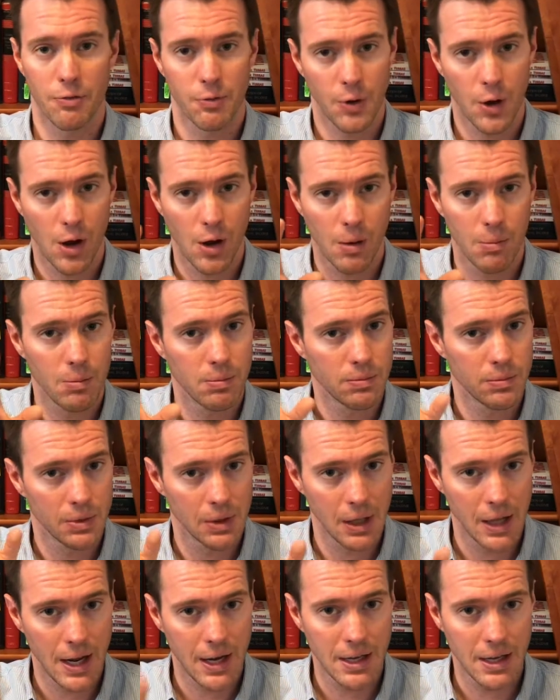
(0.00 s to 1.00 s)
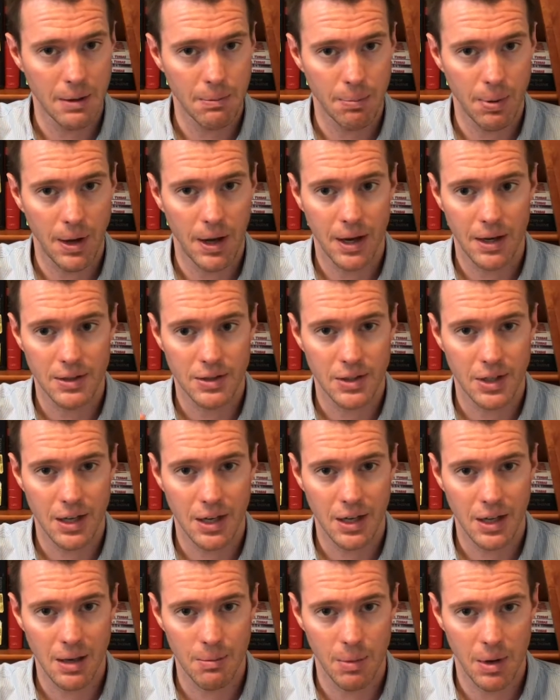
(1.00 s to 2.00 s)
from landing page to
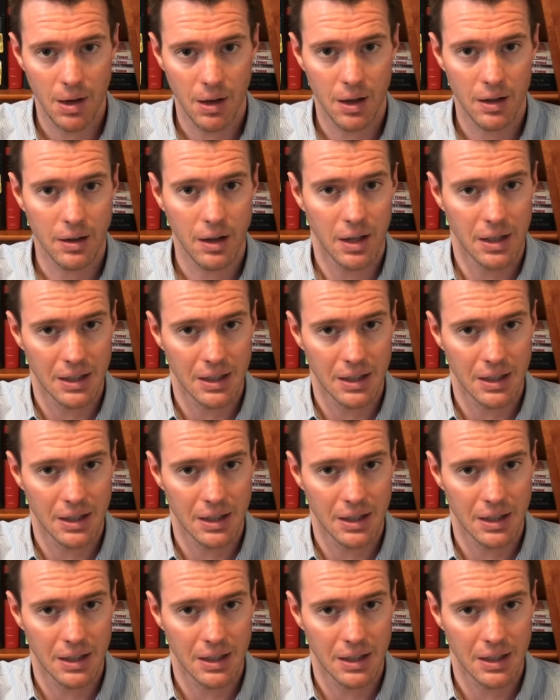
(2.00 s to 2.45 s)
get email